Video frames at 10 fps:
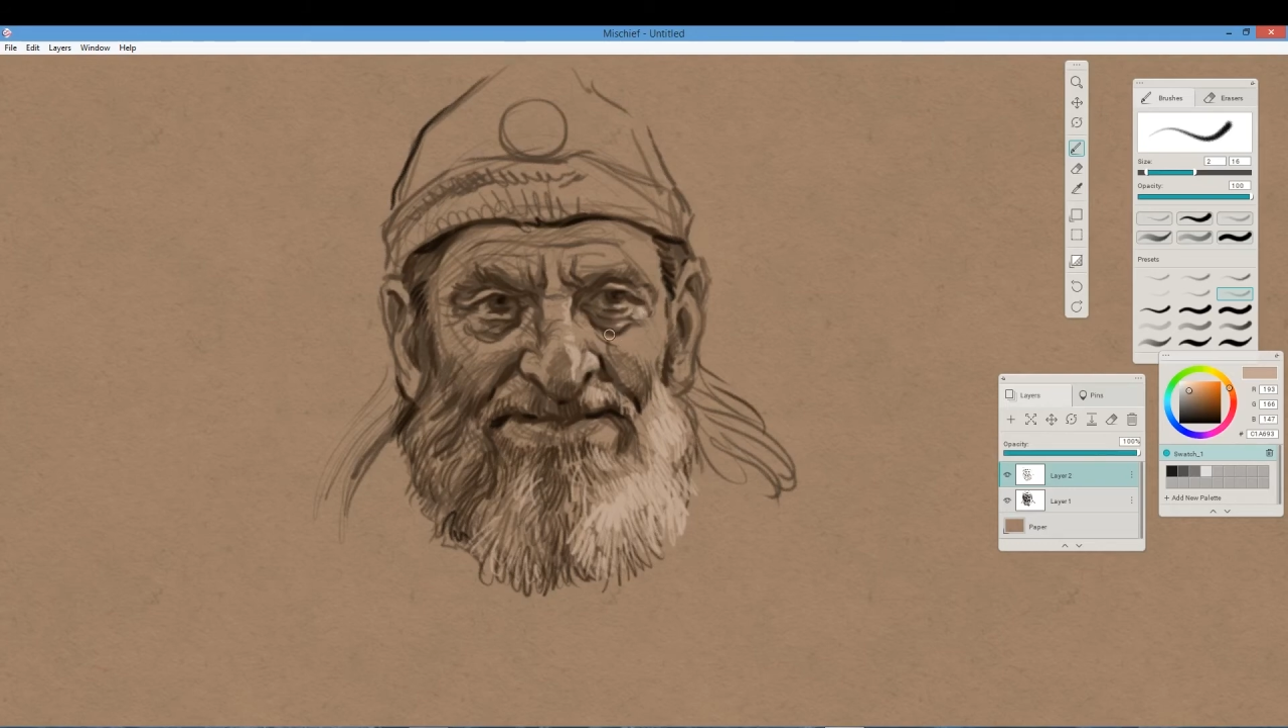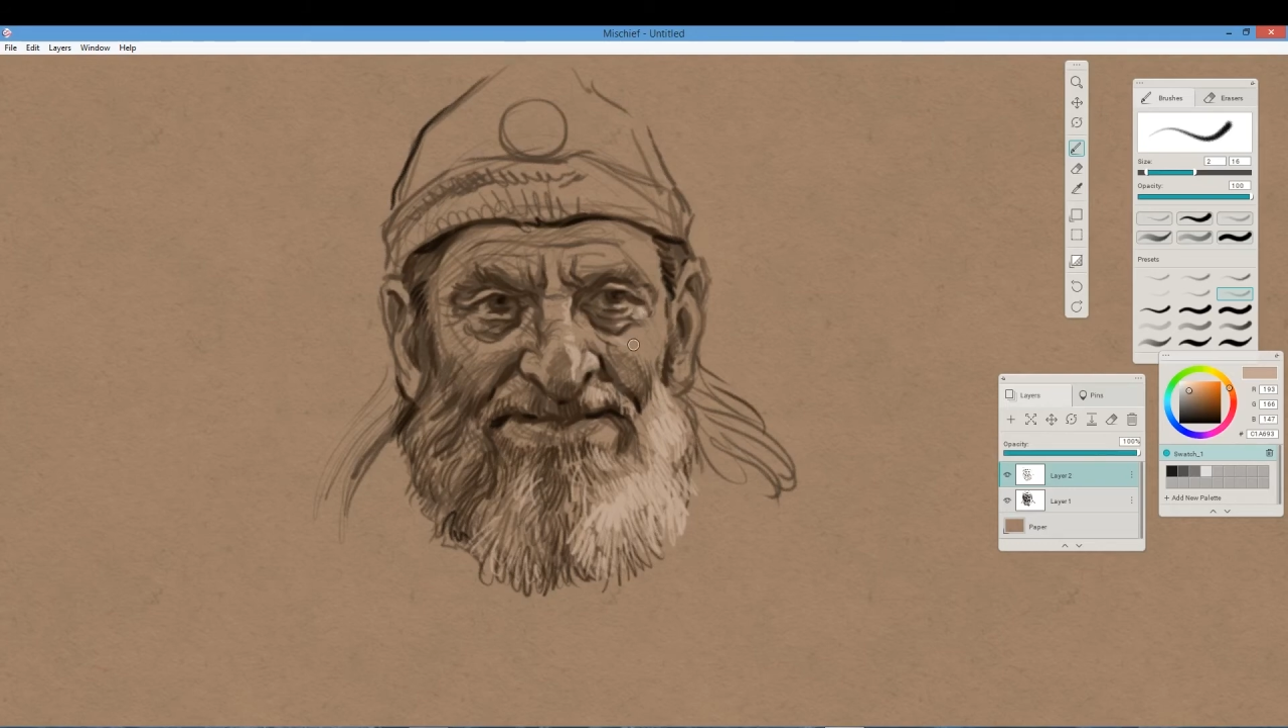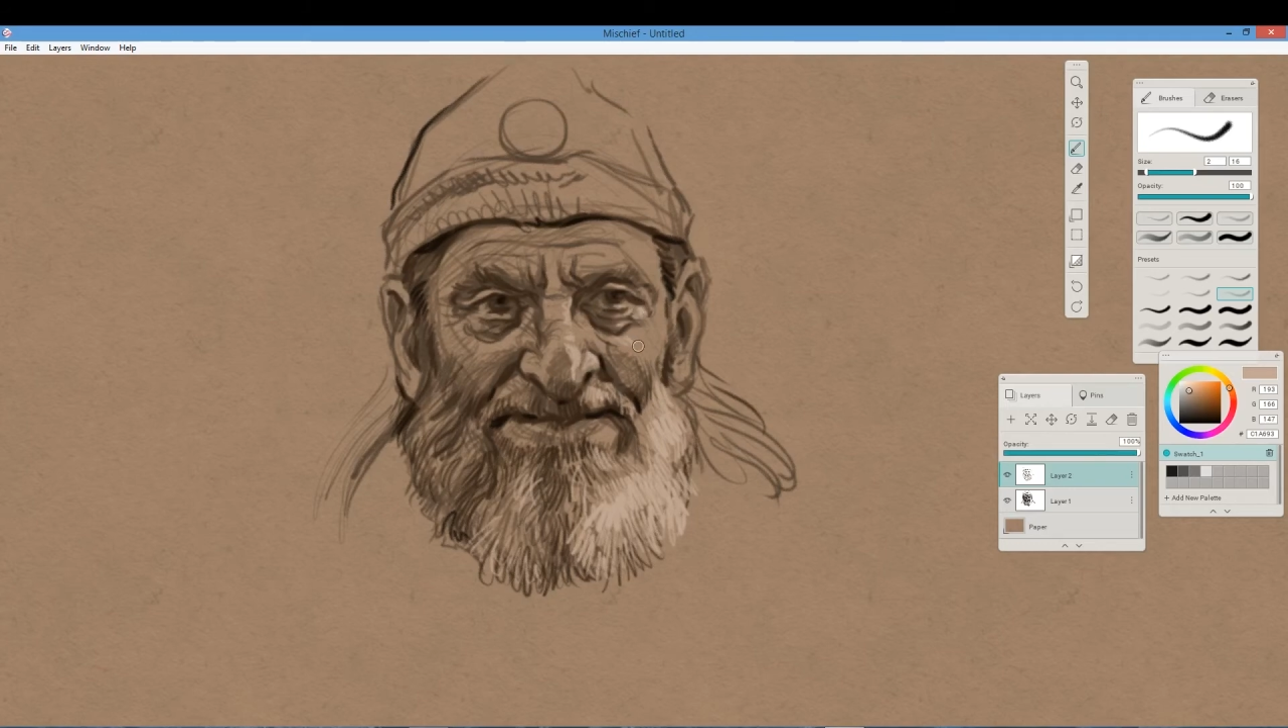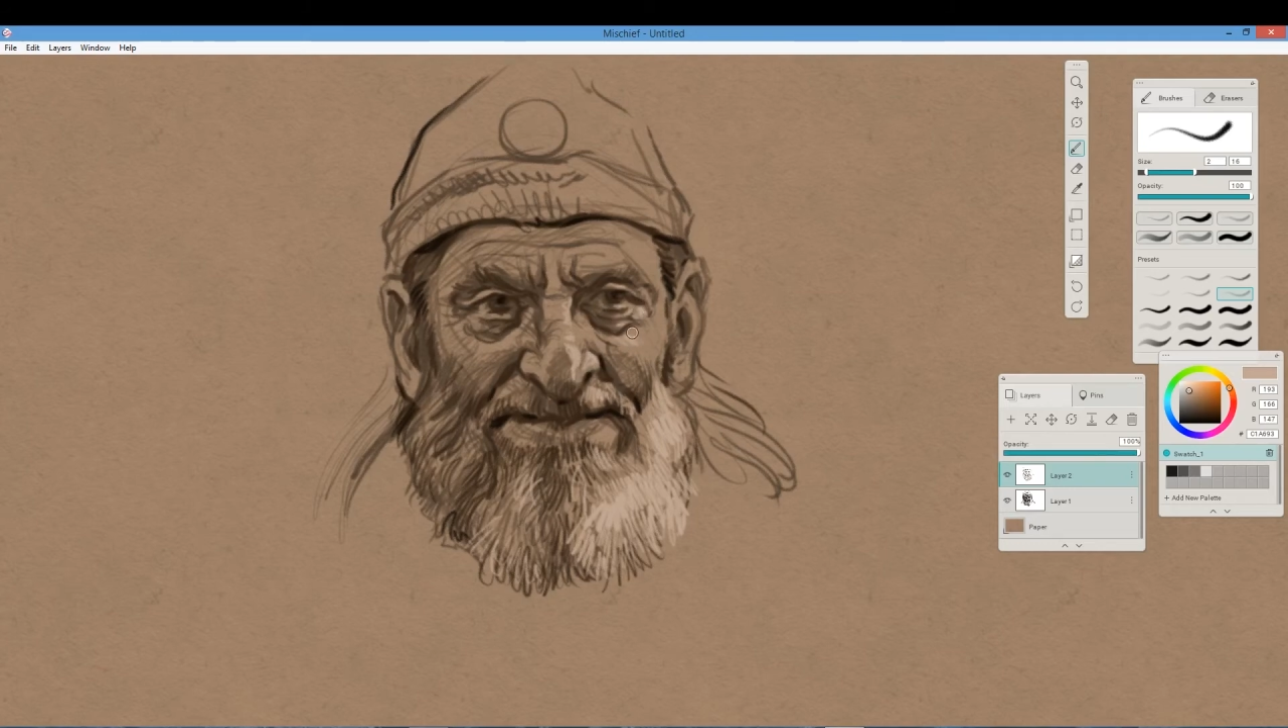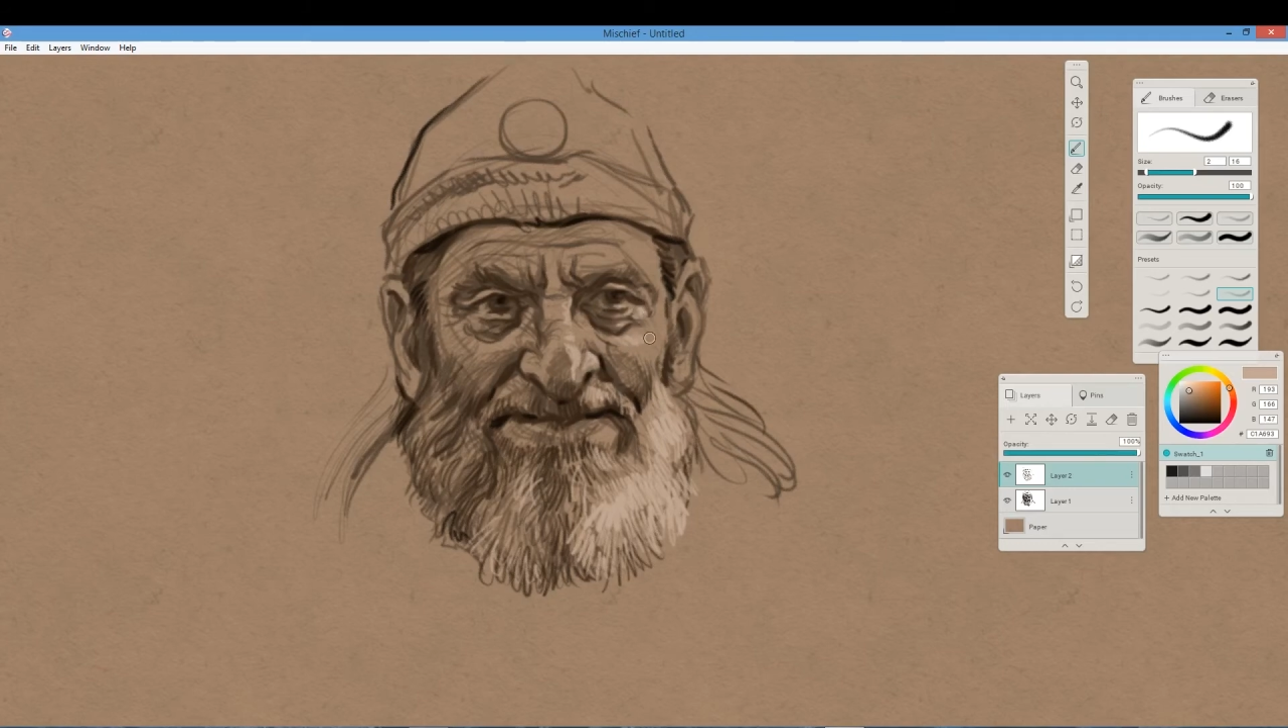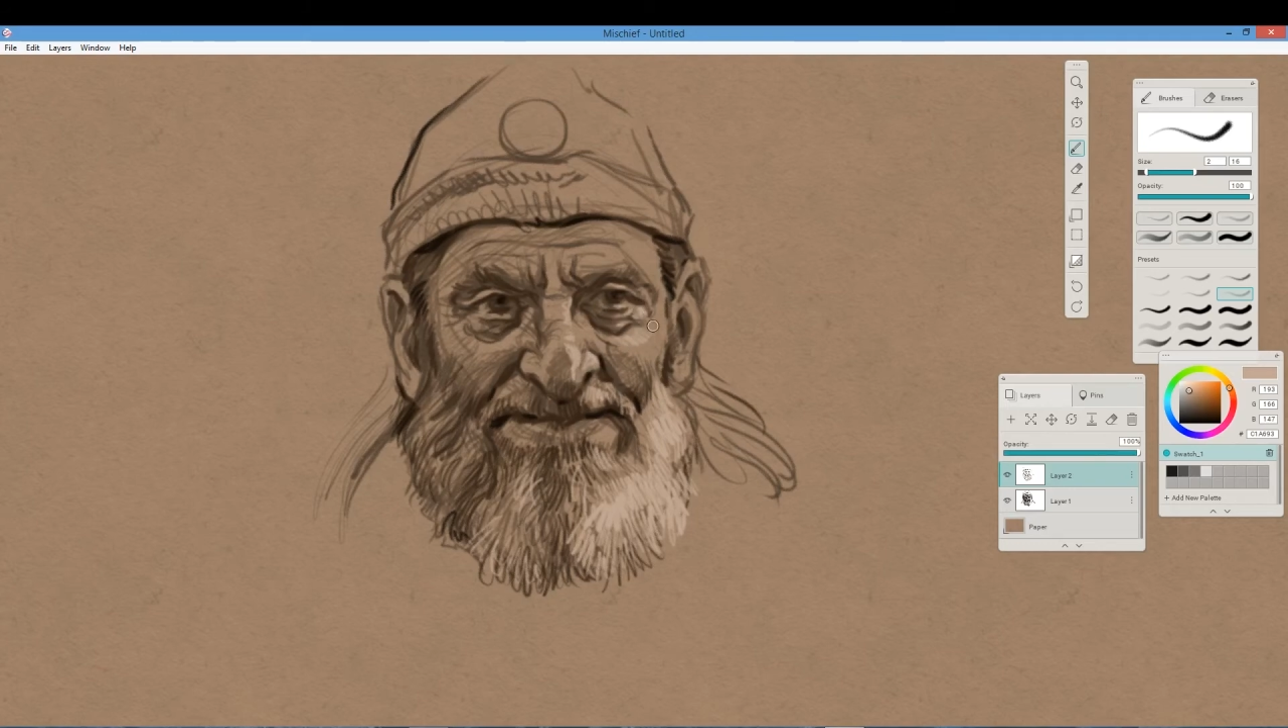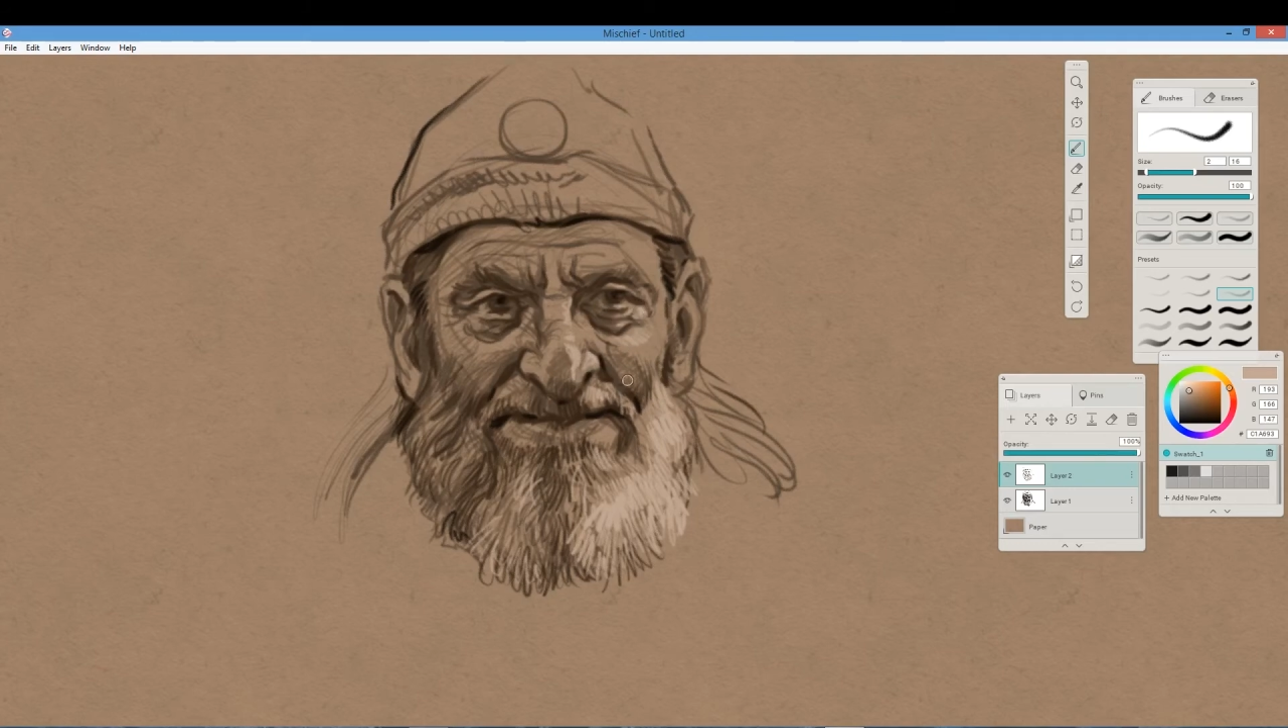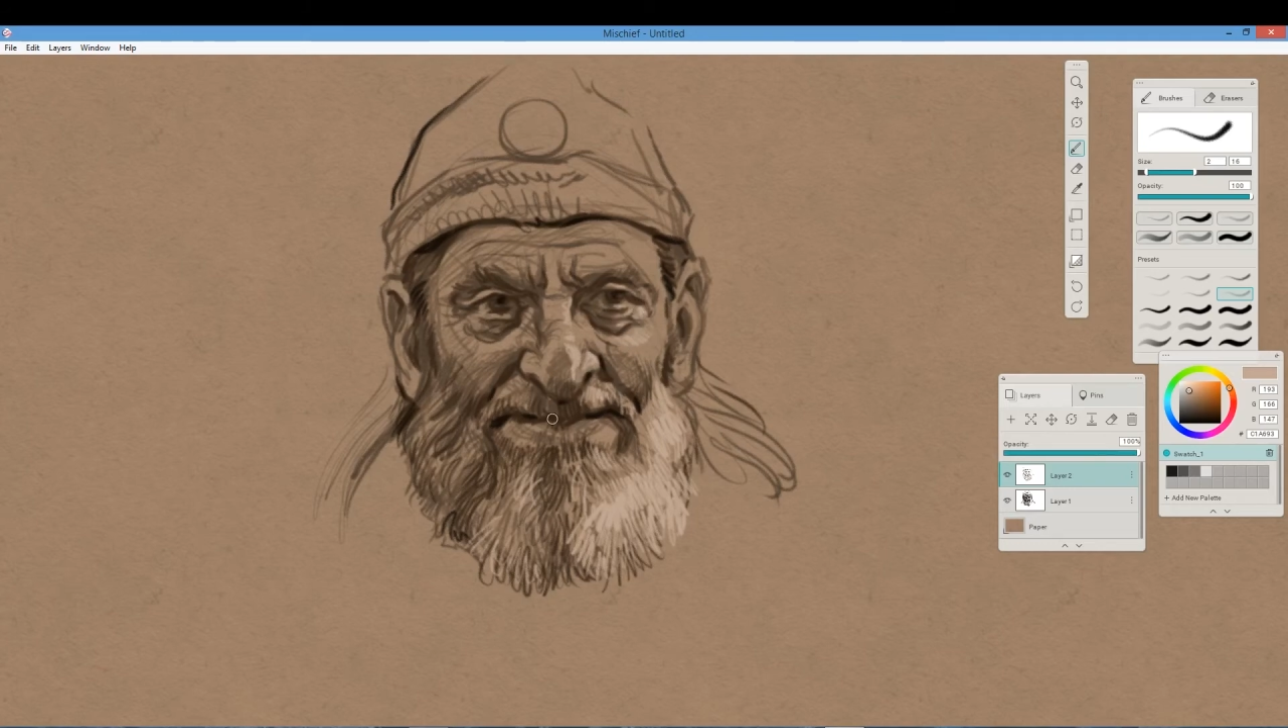but it does